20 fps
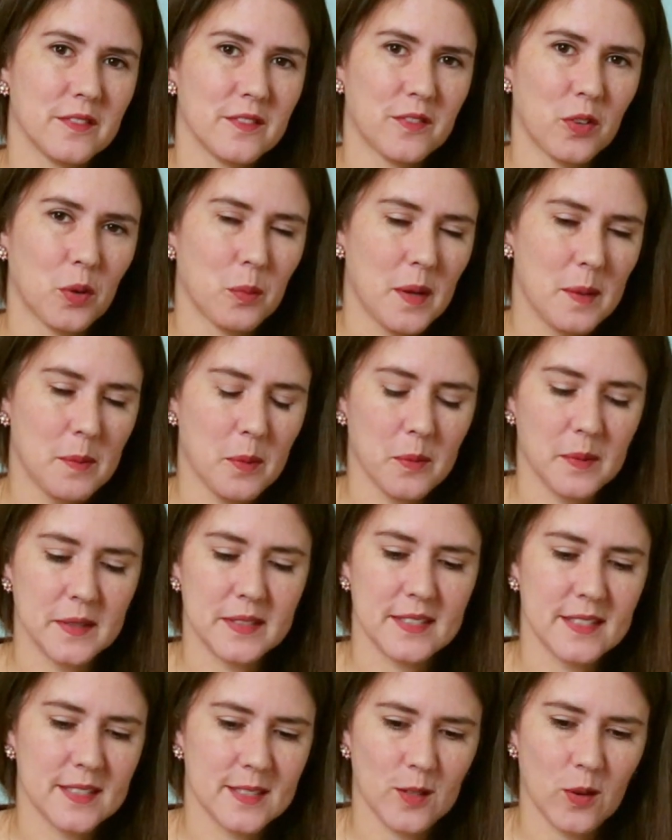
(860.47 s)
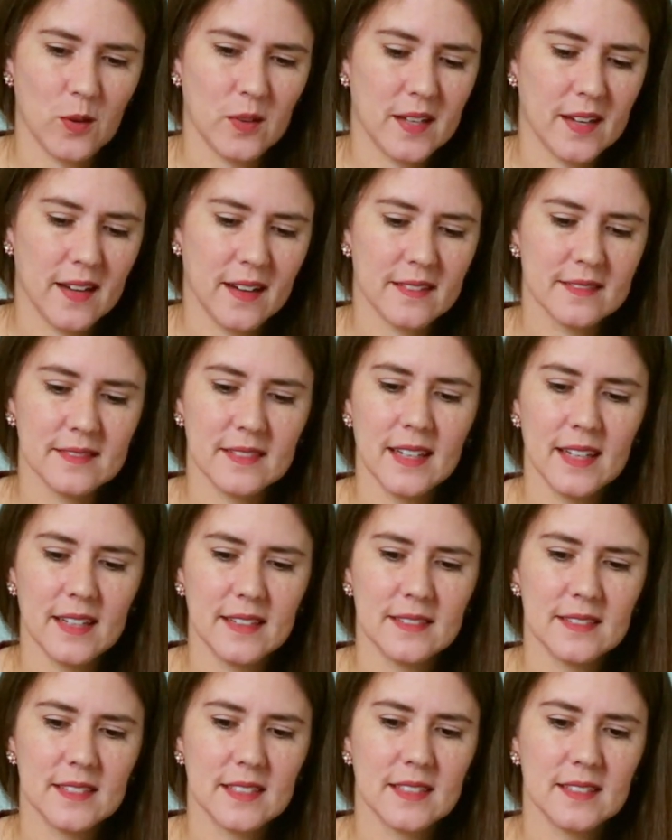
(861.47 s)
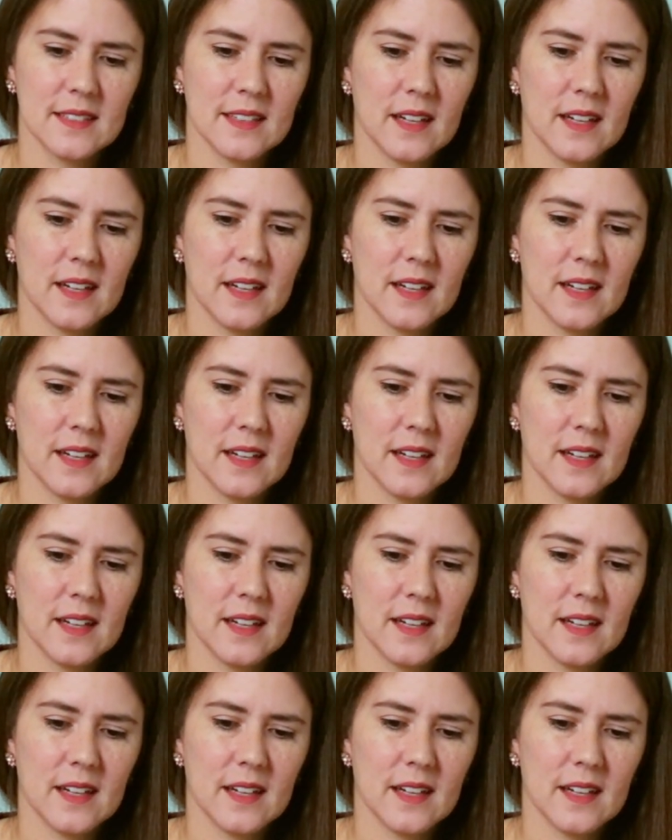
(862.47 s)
for people with dystonia, and